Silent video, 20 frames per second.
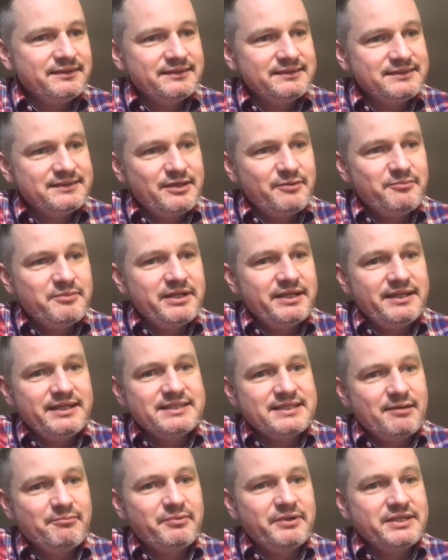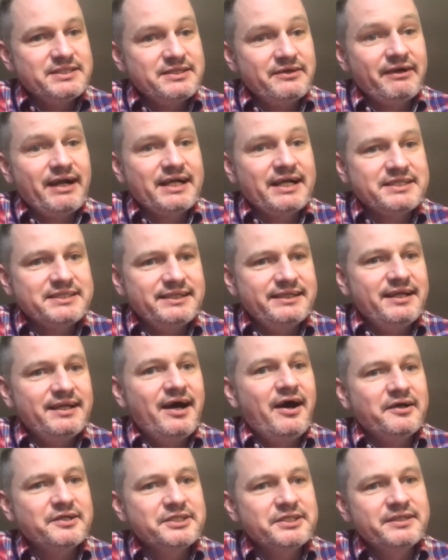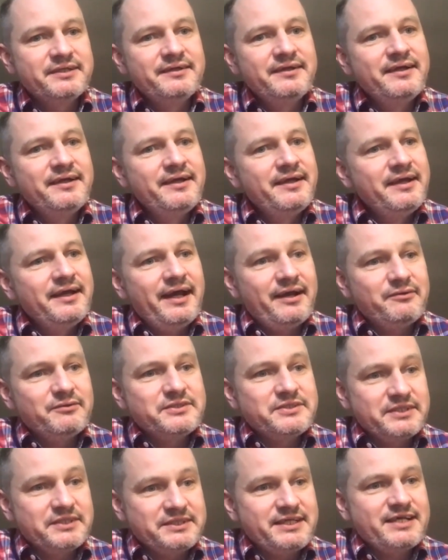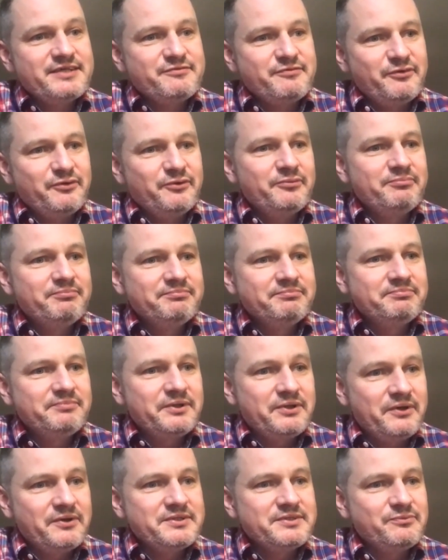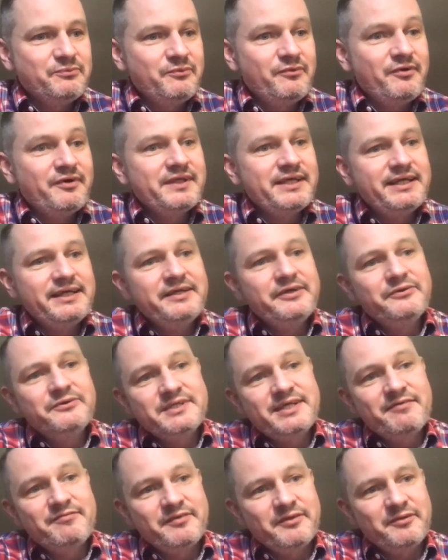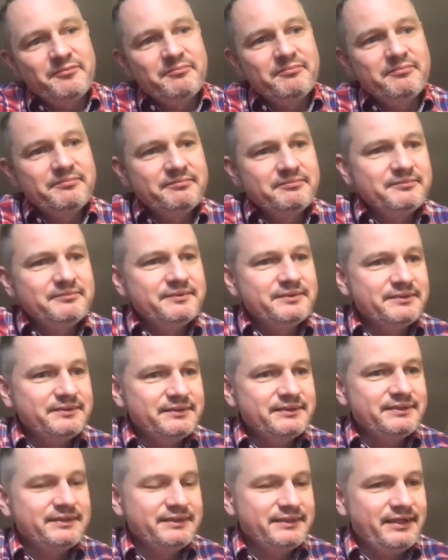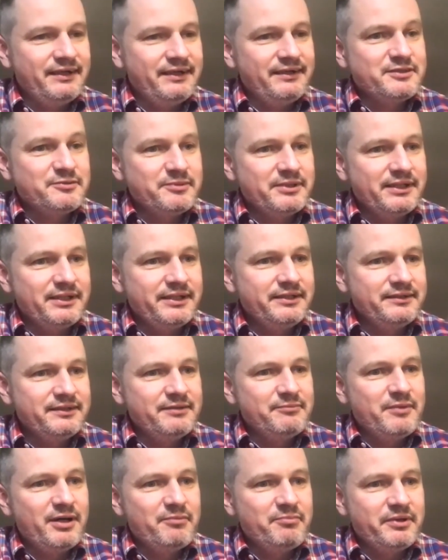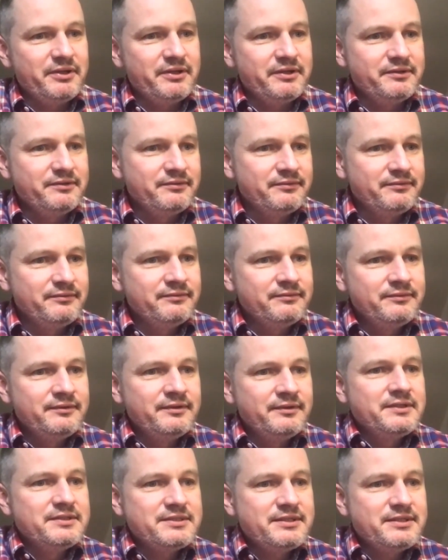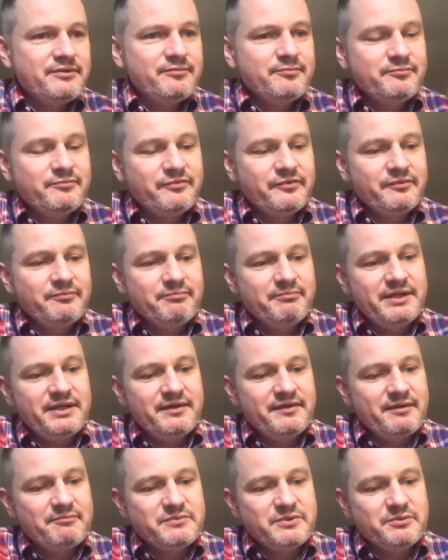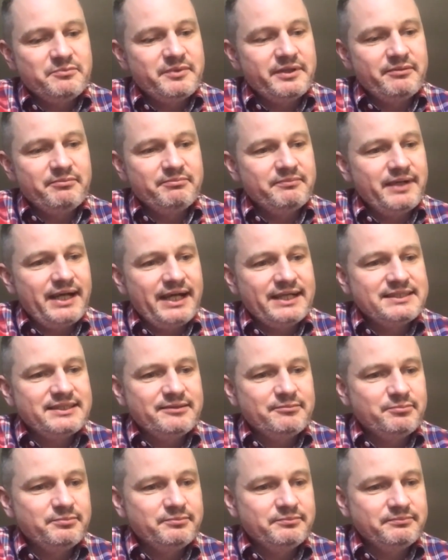so many of these companies are actually large and successful because of what the EU has given them, ultimately, in my opinion. So for many of them to be anti